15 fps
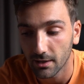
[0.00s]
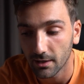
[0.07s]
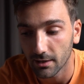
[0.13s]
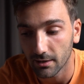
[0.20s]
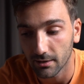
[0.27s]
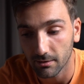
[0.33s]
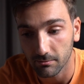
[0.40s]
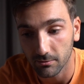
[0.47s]

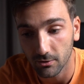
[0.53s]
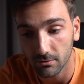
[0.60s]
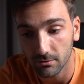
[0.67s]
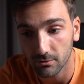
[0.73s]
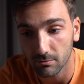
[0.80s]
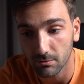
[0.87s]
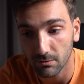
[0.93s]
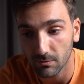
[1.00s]
And I'm going
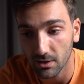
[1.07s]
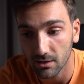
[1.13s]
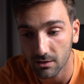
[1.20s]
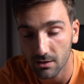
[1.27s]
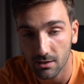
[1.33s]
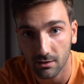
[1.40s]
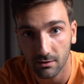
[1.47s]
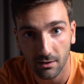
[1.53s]
to be
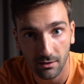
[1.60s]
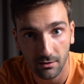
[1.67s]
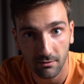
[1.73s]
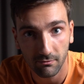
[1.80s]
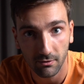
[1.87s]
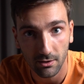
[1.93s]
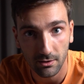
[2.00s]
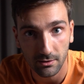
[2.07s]
making daily
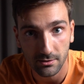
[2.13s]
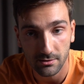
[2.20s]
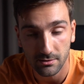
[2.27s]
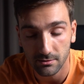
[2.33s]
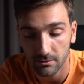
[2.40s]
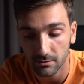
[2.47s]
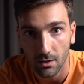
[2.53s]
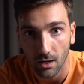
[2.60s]

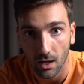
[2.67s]
vlogs.